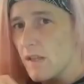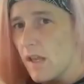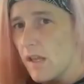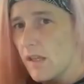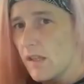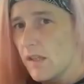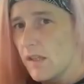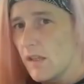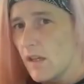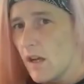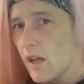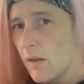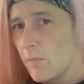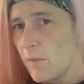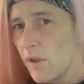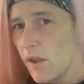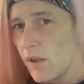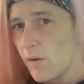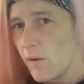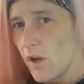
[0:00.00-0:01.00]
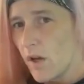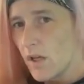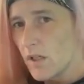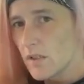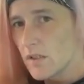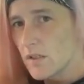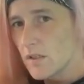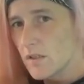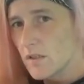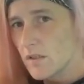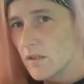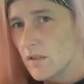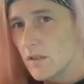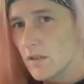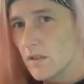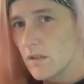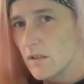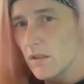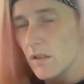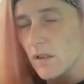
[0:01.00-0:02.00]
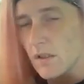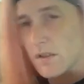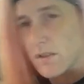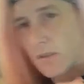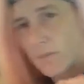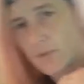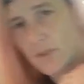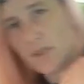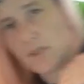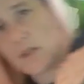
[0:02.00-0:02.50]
Haley at Oddball Aquatics. Or it's upside